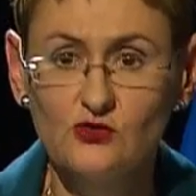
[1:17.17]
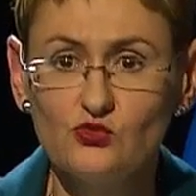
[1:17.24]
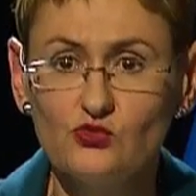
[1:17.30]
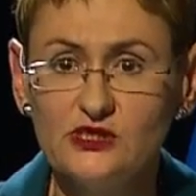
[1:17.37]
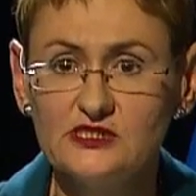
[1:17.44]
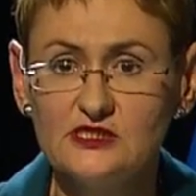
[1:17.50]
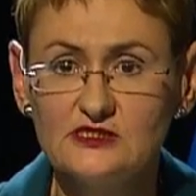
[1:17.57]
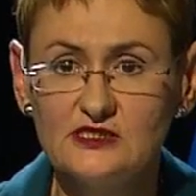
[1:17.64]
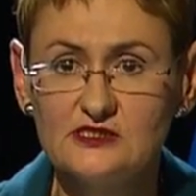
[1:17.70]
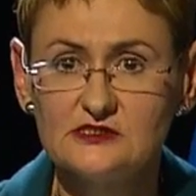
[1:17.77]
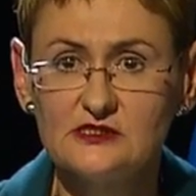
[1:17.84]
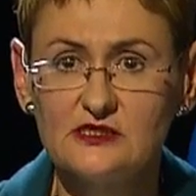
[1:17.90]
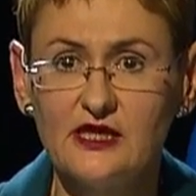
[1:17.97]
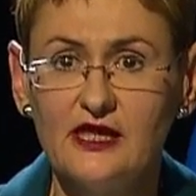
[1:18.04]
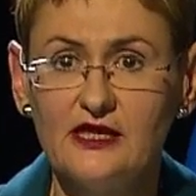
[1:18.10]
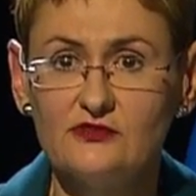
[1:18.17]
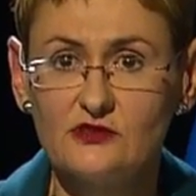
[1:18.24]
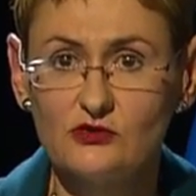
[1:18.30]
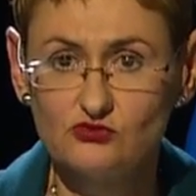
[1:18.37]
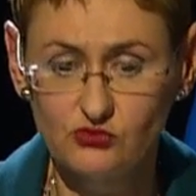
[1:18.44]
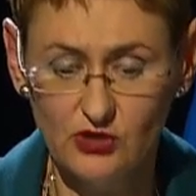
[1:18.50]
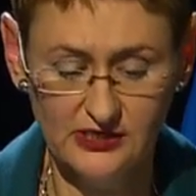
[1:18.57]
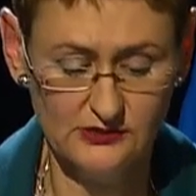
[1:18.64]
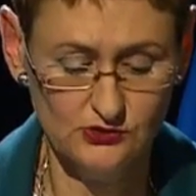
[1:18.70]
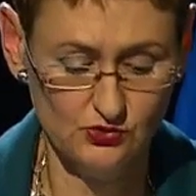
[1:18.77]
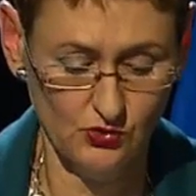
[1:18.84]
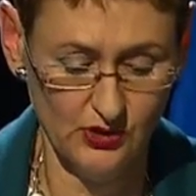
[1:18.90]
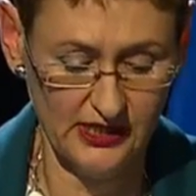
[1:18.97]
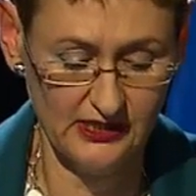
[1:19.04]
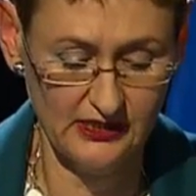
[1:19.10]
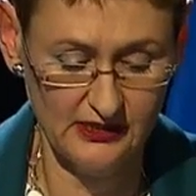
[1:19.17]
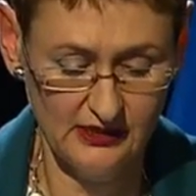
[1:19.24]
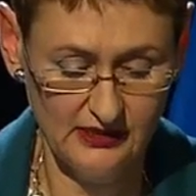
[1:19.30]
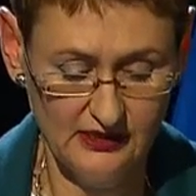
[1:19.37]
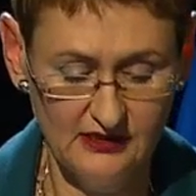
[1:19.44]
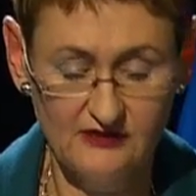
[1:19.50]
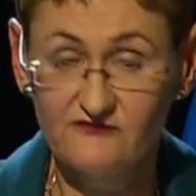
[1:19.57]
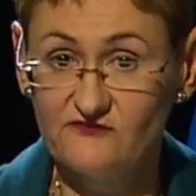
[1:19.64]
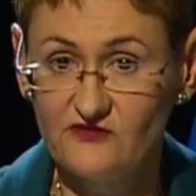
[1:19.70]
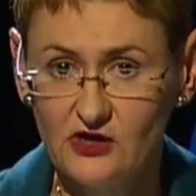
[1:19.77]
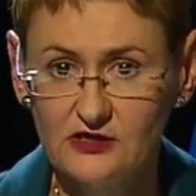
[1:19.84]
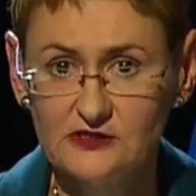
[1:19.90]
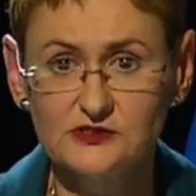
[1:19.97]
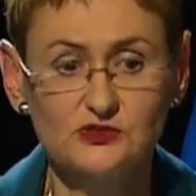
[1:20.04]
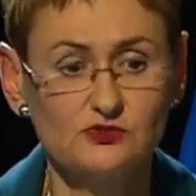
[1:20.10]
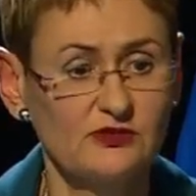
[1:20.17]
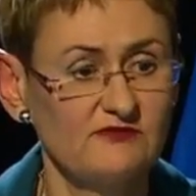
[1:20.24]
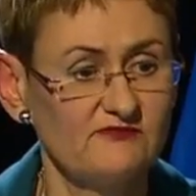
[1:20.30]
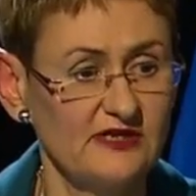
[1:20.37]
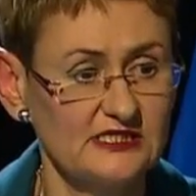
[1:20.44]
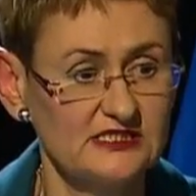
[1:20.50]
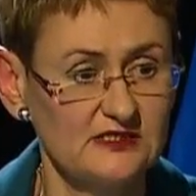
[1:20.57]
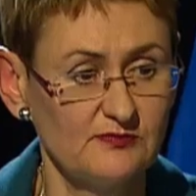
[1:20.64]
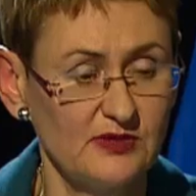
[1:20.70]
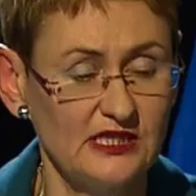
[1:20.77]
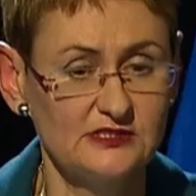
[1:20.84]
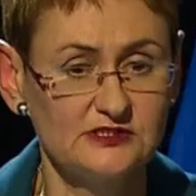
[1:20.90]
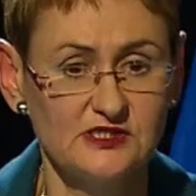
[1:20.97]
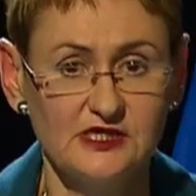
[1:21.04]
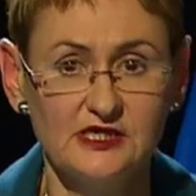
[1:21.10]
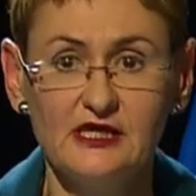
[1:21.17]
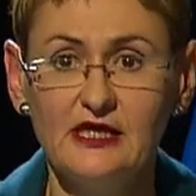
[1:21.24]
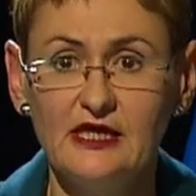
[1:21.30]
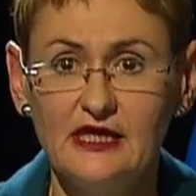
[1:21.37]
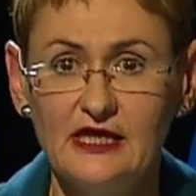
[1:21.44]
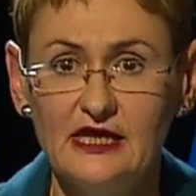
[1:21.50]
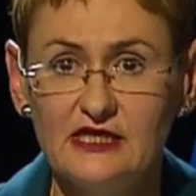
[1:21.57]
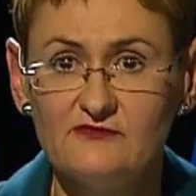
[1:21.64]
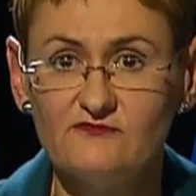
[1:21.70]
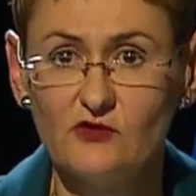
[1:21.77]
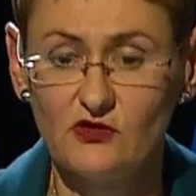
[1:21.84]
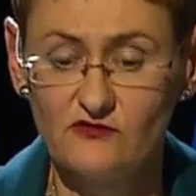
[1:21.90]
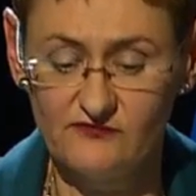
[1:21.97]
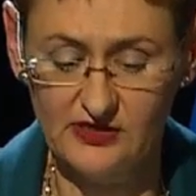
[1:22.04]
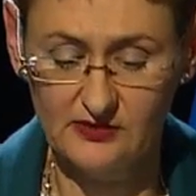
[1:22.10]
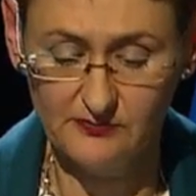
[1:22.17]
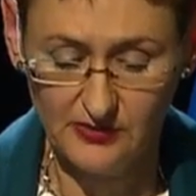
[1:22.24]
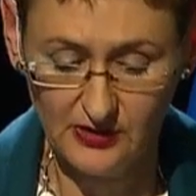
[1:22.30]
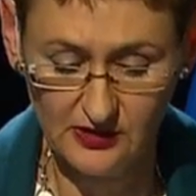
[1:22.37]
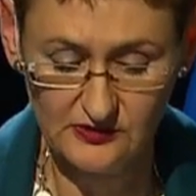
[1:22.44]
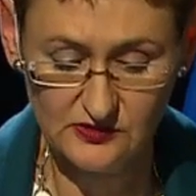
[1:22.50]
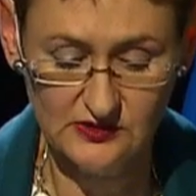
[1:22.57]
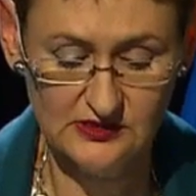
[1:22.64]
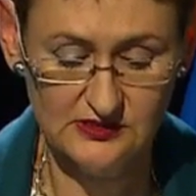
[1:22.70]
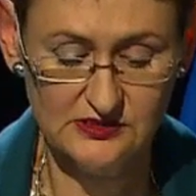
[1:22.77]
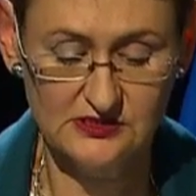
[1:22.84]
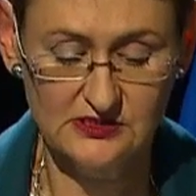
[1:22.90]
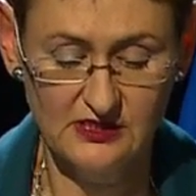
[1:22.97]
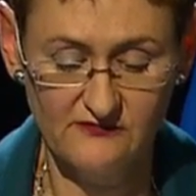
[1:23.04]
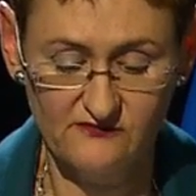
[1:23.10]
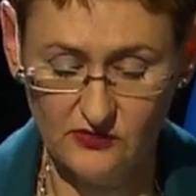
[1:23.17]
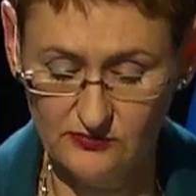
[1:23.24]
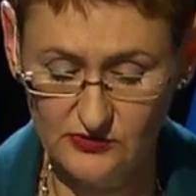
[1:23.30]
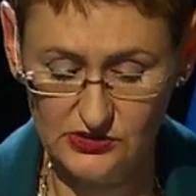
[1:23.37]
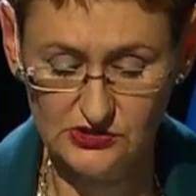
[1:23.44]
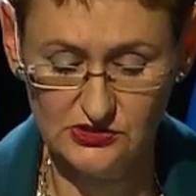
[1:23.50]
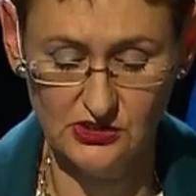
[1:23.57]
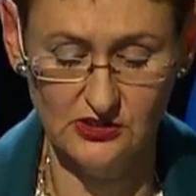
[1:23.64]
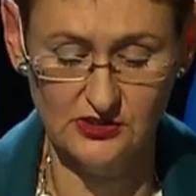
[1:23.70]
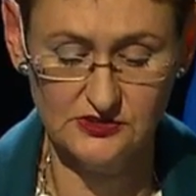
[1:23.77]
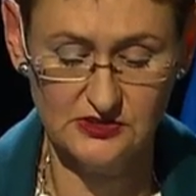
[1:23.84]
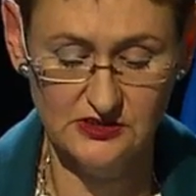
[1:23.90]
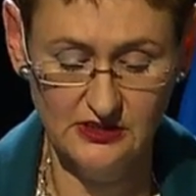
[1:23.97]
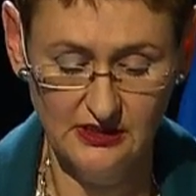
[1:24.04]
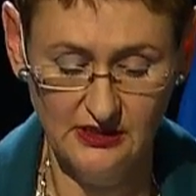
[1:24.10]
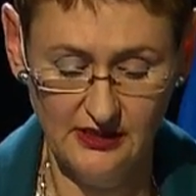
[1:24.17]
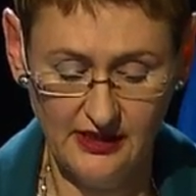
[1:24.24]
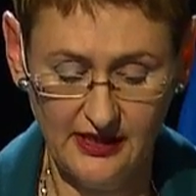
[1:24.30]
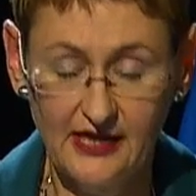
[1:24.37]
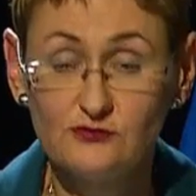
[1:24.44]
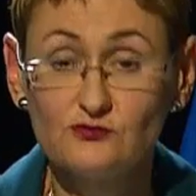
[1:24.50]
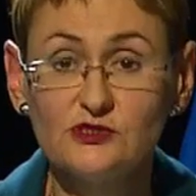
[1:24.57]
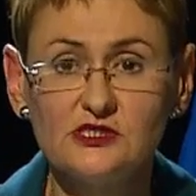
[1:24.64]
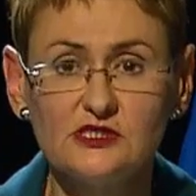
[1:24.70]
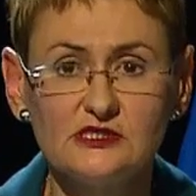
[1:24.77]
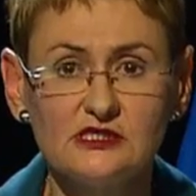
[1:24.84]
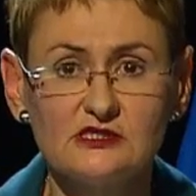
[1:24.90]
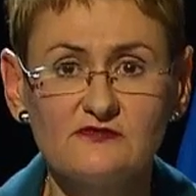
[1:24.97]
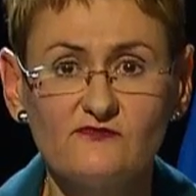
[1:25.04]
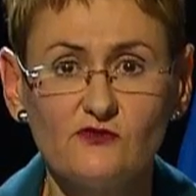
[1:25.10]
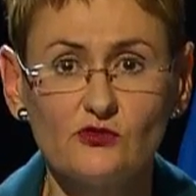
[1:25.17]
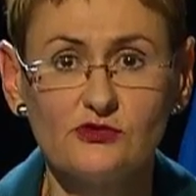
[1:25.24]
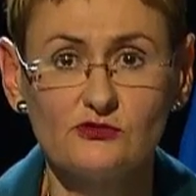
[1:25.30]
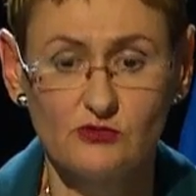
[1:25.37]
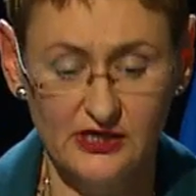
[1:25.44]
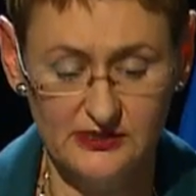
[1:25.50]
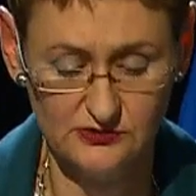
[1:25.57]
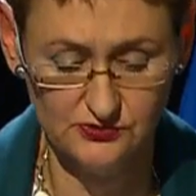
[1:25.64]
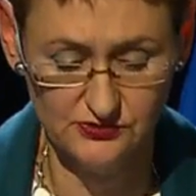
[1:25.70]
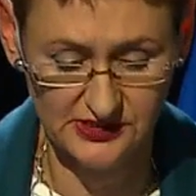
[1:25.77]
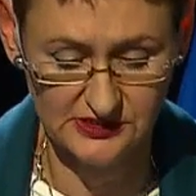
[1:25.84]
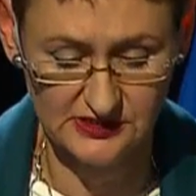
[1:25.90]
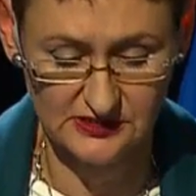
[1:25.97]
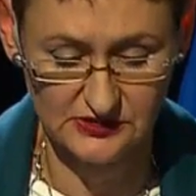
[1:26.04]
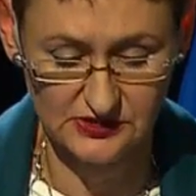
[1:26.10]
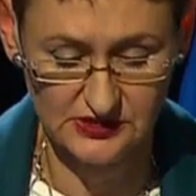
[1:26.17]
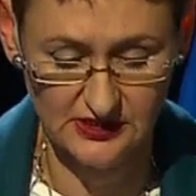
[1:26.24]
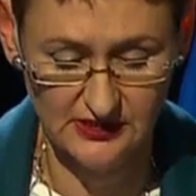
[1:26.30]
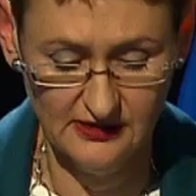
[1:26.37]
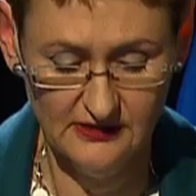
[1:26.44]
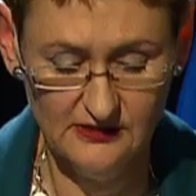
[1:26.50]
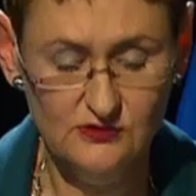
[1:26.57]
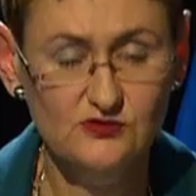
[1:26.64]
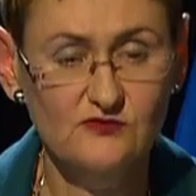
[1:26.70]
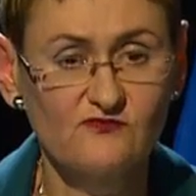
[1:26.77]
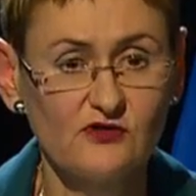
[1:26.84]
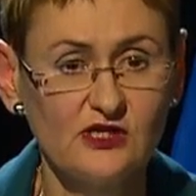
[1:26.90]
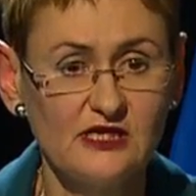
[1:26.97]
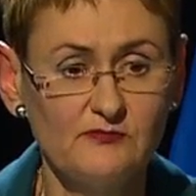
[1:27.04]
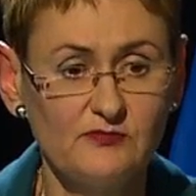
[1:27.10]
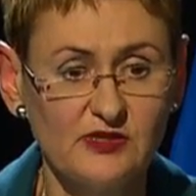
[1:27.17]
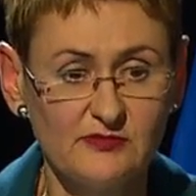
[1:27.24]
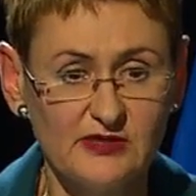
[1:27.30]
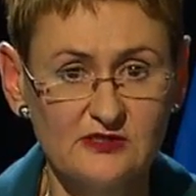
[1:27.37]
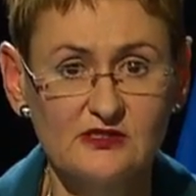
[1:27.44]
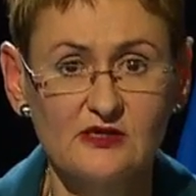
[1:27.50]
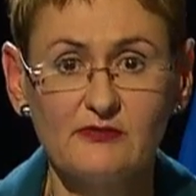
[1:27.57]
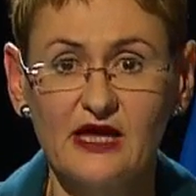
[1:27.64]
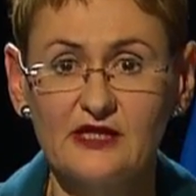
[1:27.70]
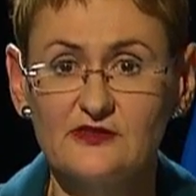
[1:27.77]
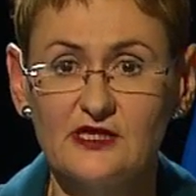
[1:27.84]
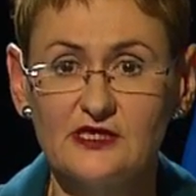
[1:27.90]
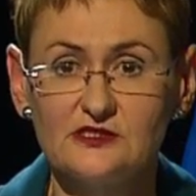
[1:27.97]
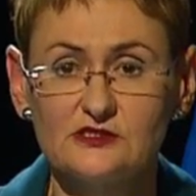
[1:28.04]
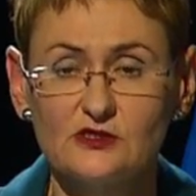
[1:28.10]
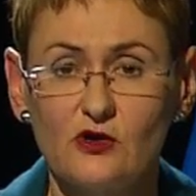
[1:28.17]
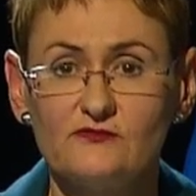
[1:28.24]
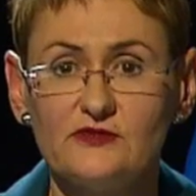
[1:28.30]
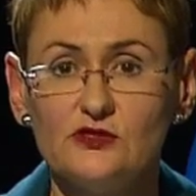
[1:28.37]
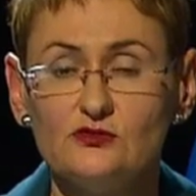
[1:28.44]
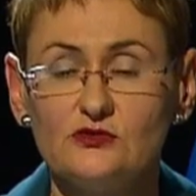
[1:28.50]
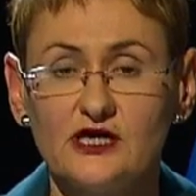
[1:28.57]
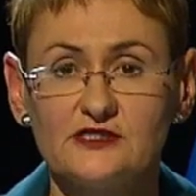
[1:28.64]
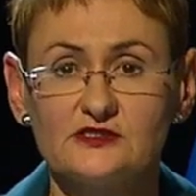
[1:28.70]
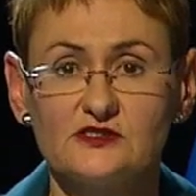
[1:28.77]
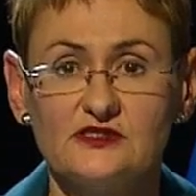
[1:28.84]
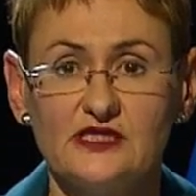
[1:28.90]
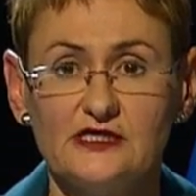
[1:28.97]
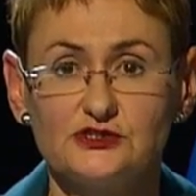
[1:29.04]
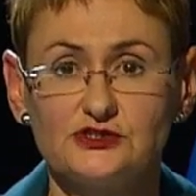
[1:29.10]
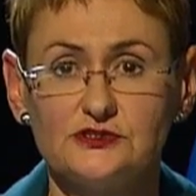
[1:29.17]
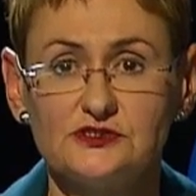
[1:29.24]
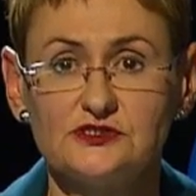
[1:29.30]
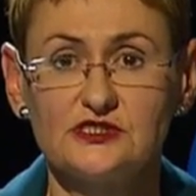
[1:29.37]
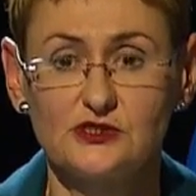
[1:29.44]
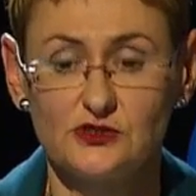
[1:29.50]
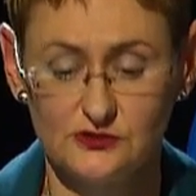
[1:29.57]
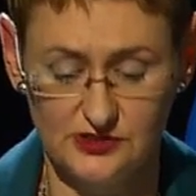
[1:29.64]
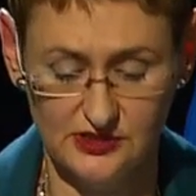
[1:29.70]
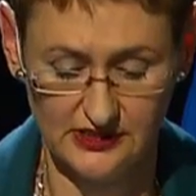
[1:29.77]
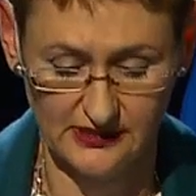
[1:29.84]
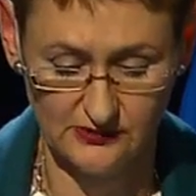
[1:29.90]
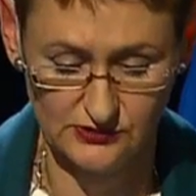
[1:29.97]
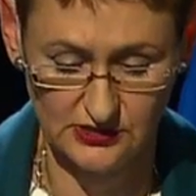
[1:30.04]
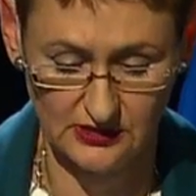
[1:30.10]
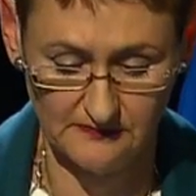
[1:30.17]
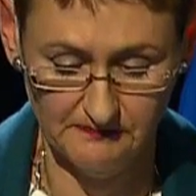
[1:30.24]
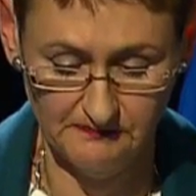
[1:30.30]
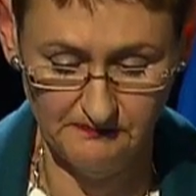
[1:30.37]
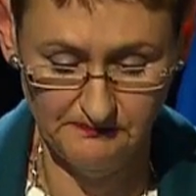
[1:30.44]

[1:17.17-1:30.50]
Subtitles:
We did it in the right way, fast, with flexibility, involving partners from the start, and we did it for the right reasons, to fully implement the mandate of the United Nations Security Council.